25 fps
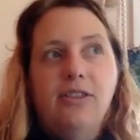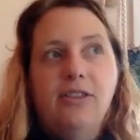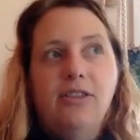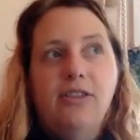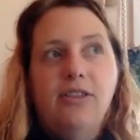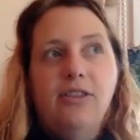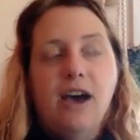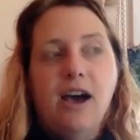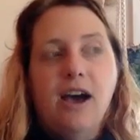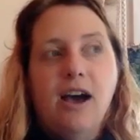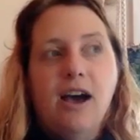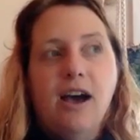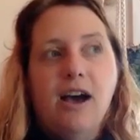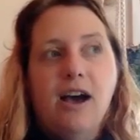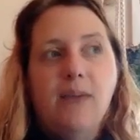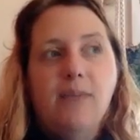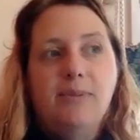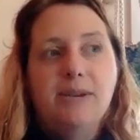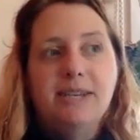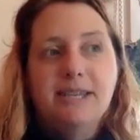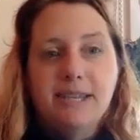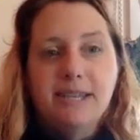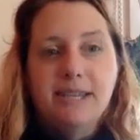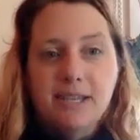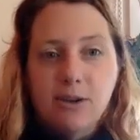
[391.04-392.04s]
the
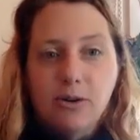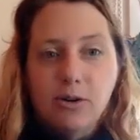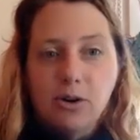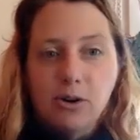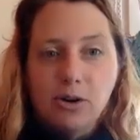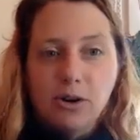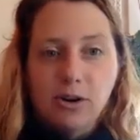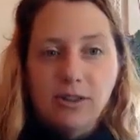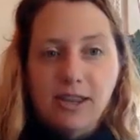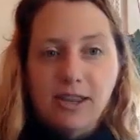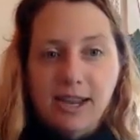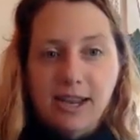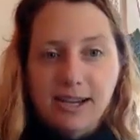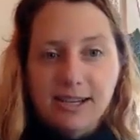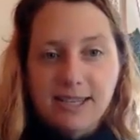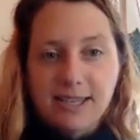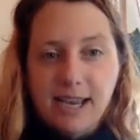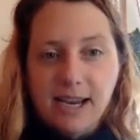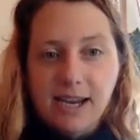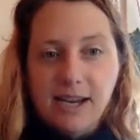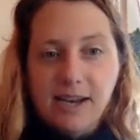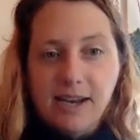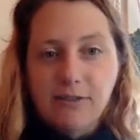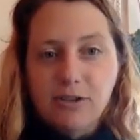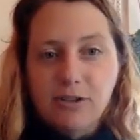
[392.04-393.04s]
business owner or the
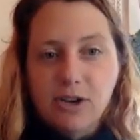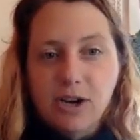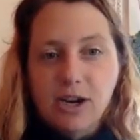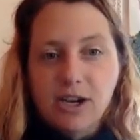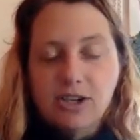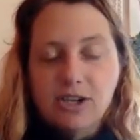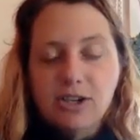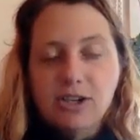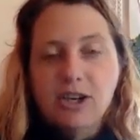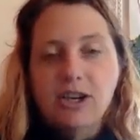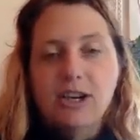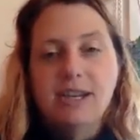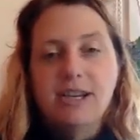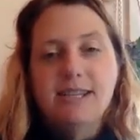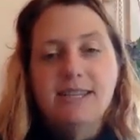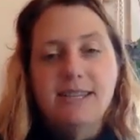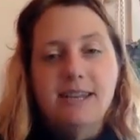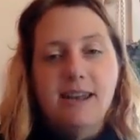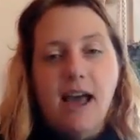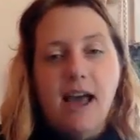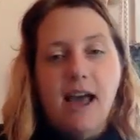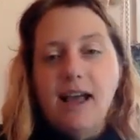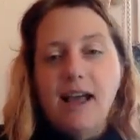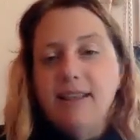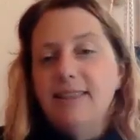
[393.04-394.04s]
executive director is
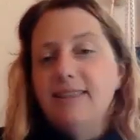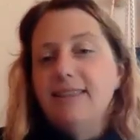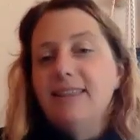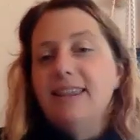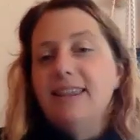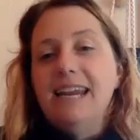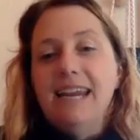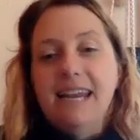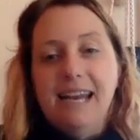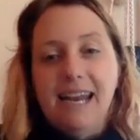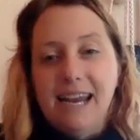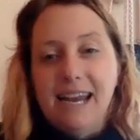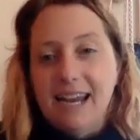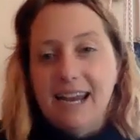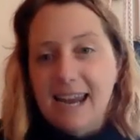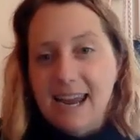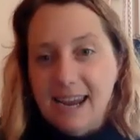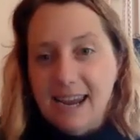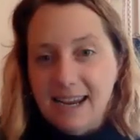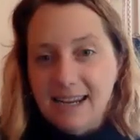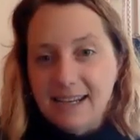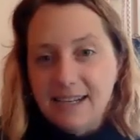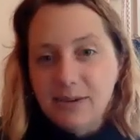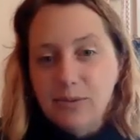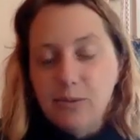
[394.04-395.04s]
not leading
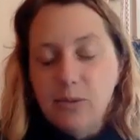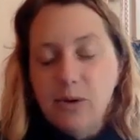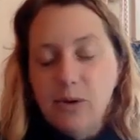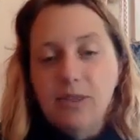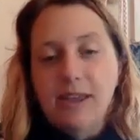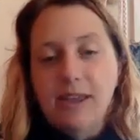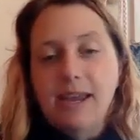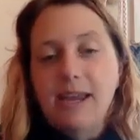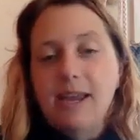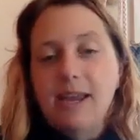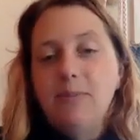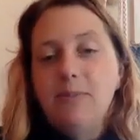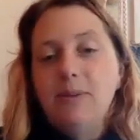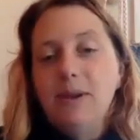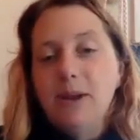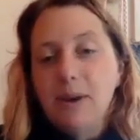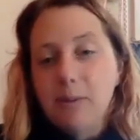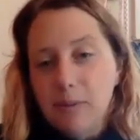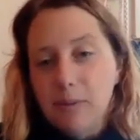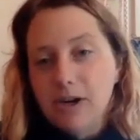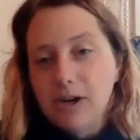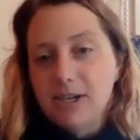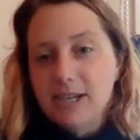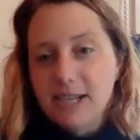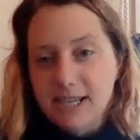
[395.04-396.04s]
it, where they can be a
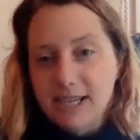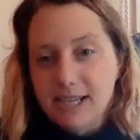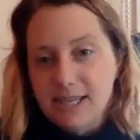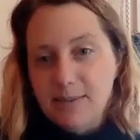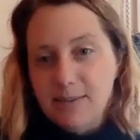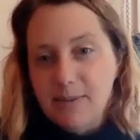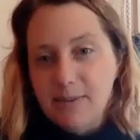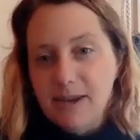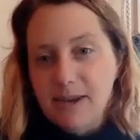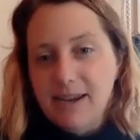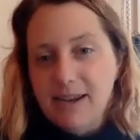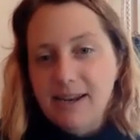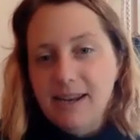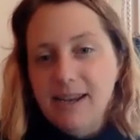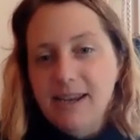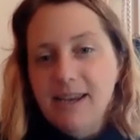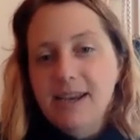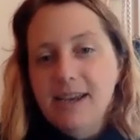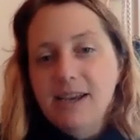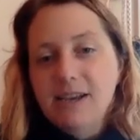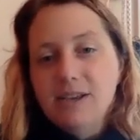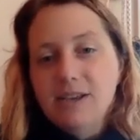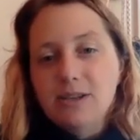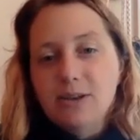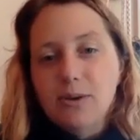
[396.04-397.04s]
participant.
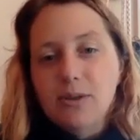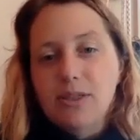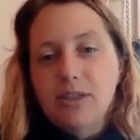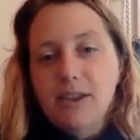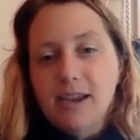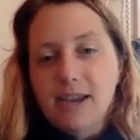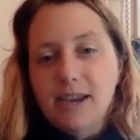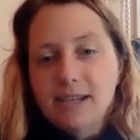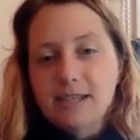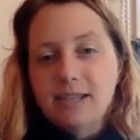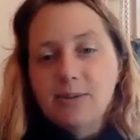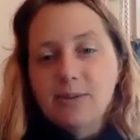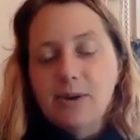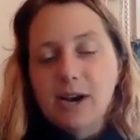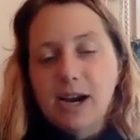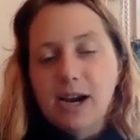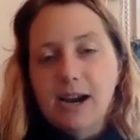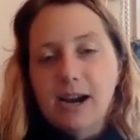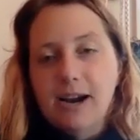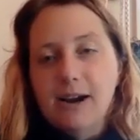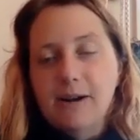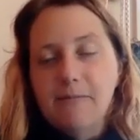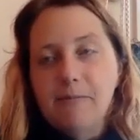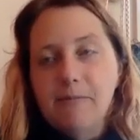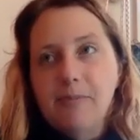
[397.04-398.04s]
So things
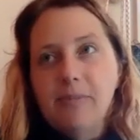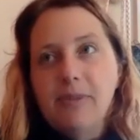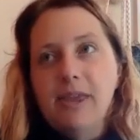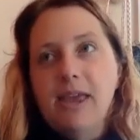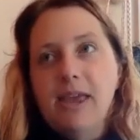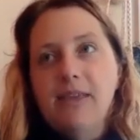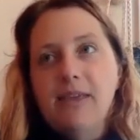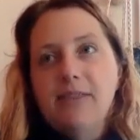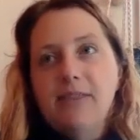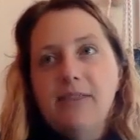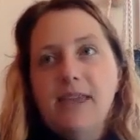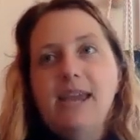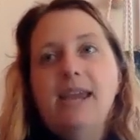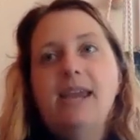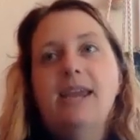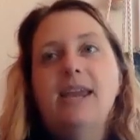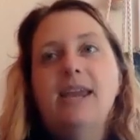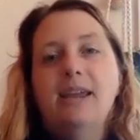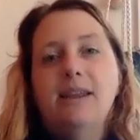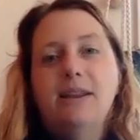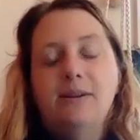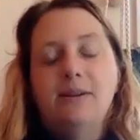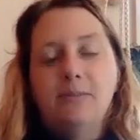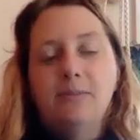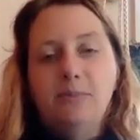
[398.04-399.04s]
where they
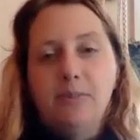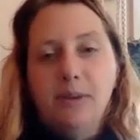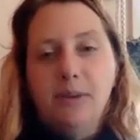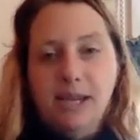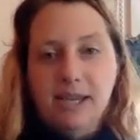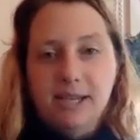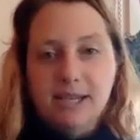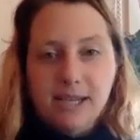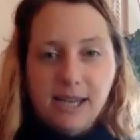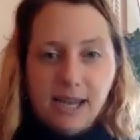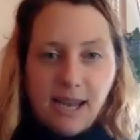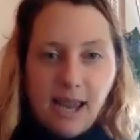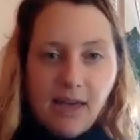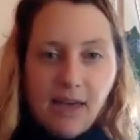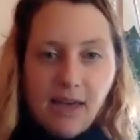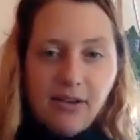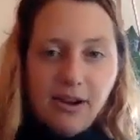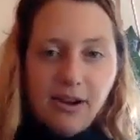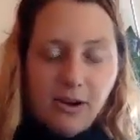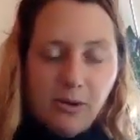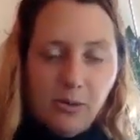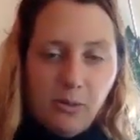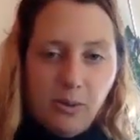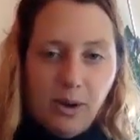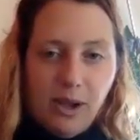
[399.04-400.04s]
can be
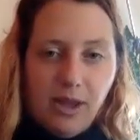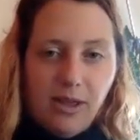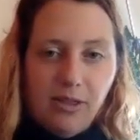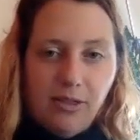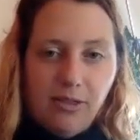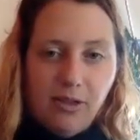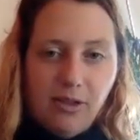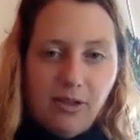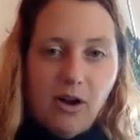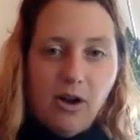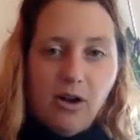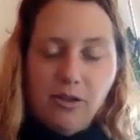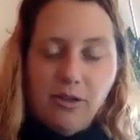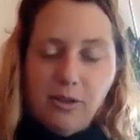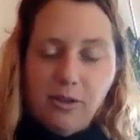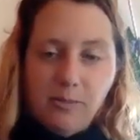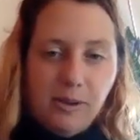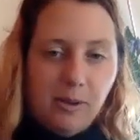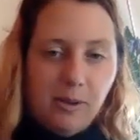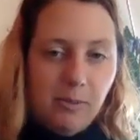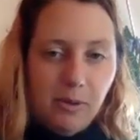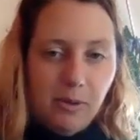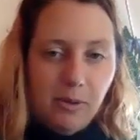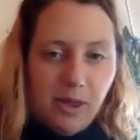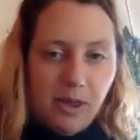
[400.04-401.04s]
together with all the
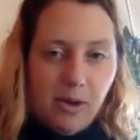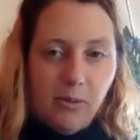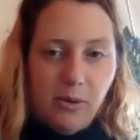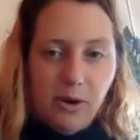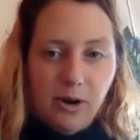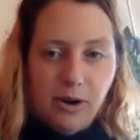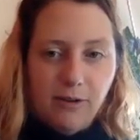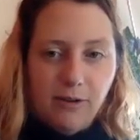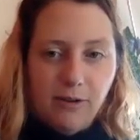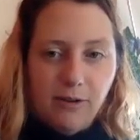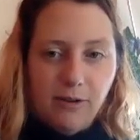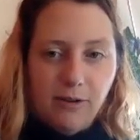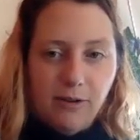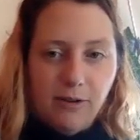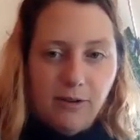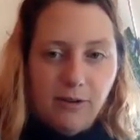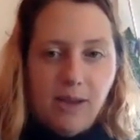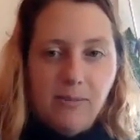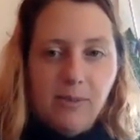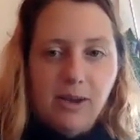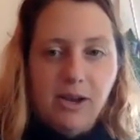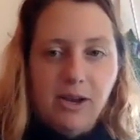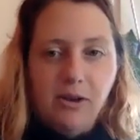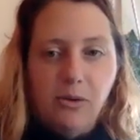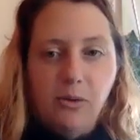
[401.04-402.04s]
people that work for
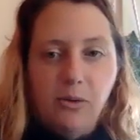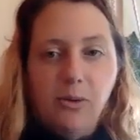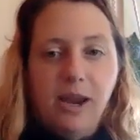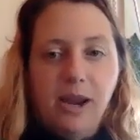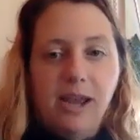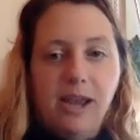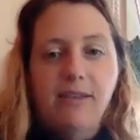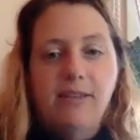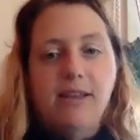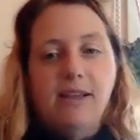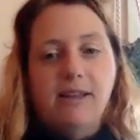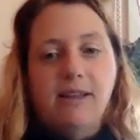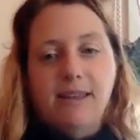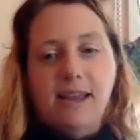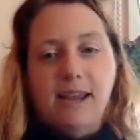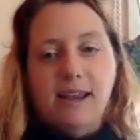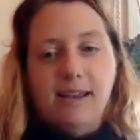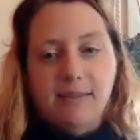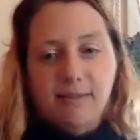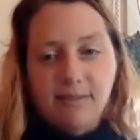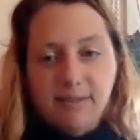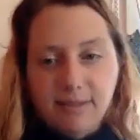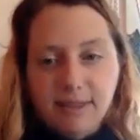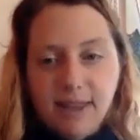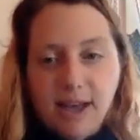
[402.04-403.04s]
them in a way that like
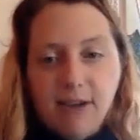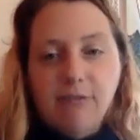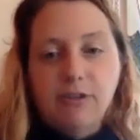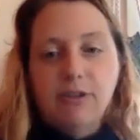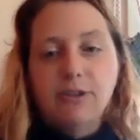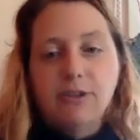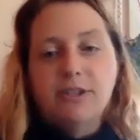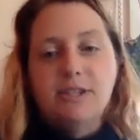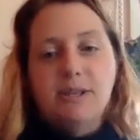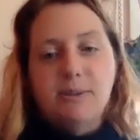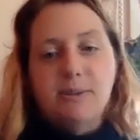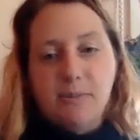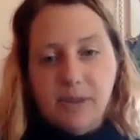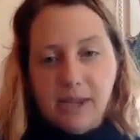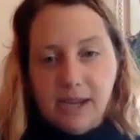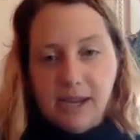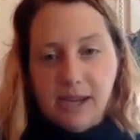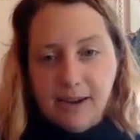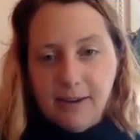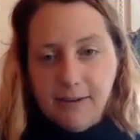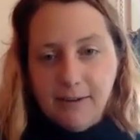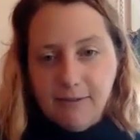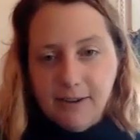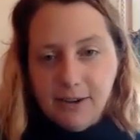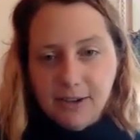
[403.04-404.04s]
levels the
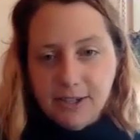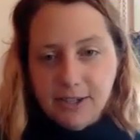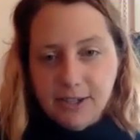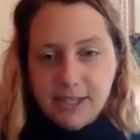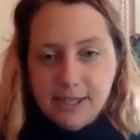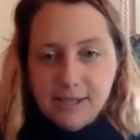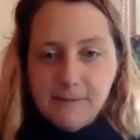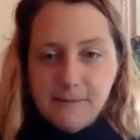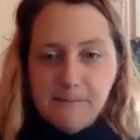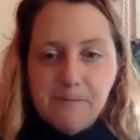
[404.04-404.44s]
playing field.